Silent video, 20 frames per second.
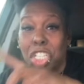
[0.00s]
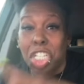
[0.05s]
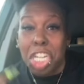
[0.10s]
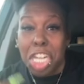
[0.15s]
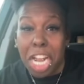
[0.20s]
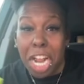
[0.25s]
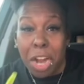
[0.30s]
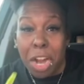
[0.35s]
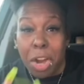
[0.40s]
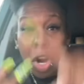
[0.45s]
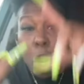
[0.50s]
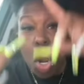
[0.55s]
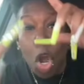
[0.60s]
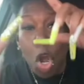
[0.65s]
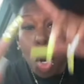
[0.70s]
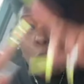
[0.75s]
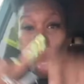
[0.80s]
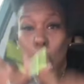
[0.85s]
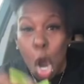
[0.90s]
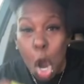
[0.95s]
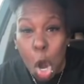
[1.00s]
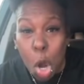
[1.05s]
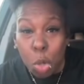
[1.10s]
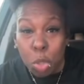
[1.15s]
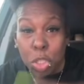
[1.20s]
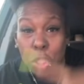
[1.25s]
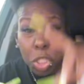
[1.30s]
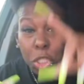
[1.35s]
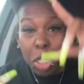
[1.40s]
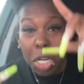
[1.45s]
Cheer,
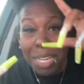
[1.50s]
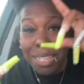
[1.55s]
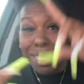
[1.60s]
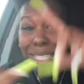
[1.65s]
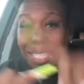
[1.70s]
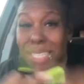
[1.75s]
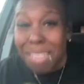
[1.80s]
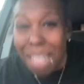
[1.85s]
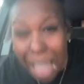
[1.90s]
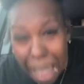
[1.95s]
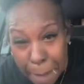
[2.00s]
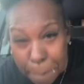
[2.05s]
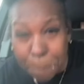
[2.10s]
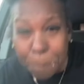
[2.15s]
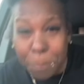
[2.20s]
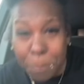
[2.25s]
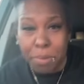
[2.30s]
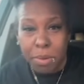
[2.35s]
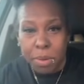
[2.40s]
coach, step.